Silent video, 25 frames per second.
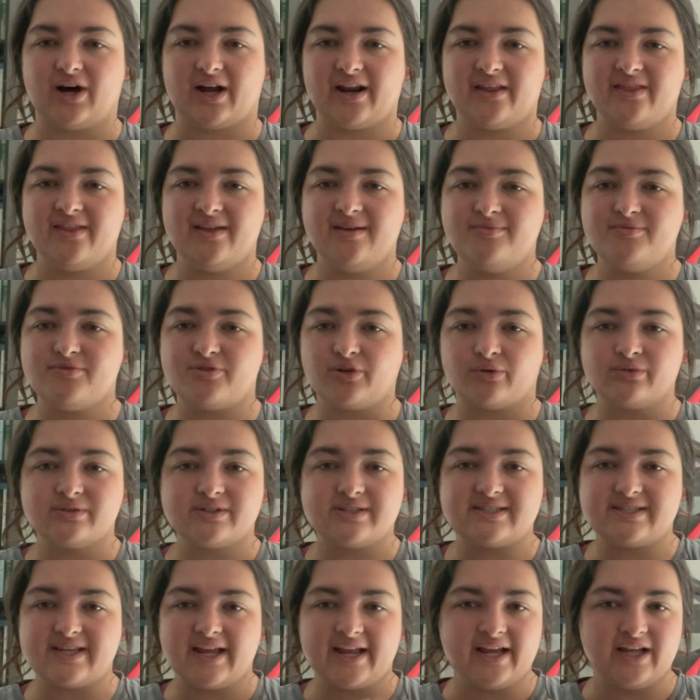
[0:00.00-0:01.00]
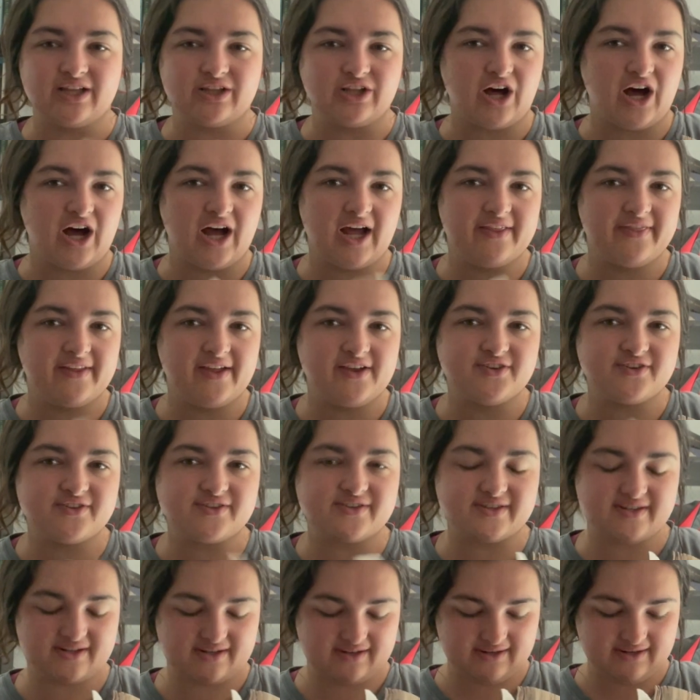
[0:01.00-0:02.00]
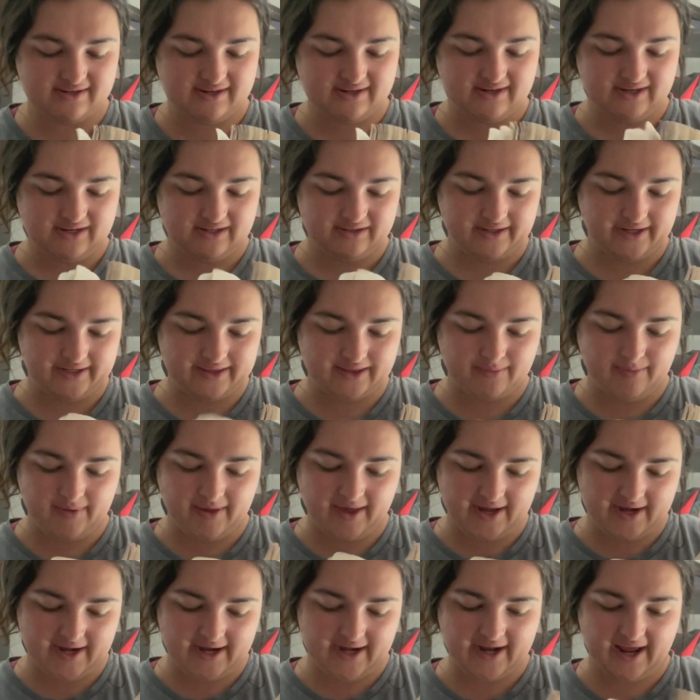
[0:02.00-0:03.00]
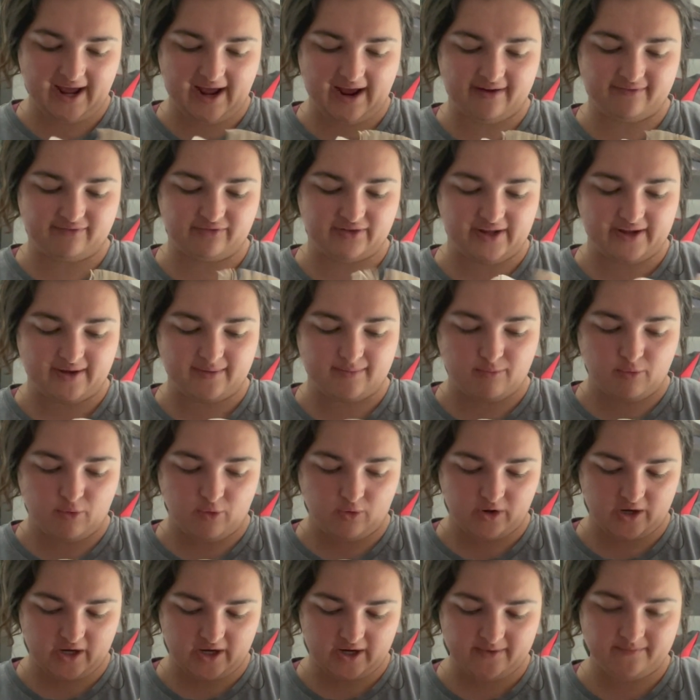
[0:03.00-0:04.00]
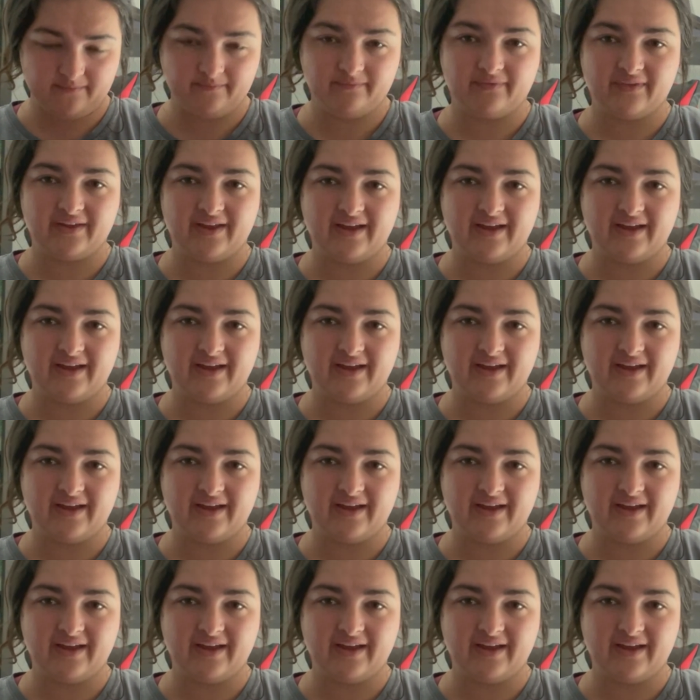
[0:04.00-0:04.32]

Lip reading: of them don't say a lot. They just like the beginning have like more,